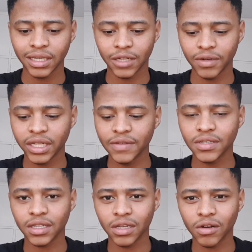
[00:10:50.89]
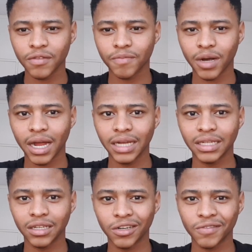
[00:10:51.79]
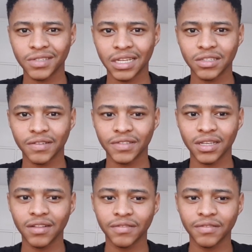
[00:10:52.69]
It really gives you a lot of pride and a lot of sense of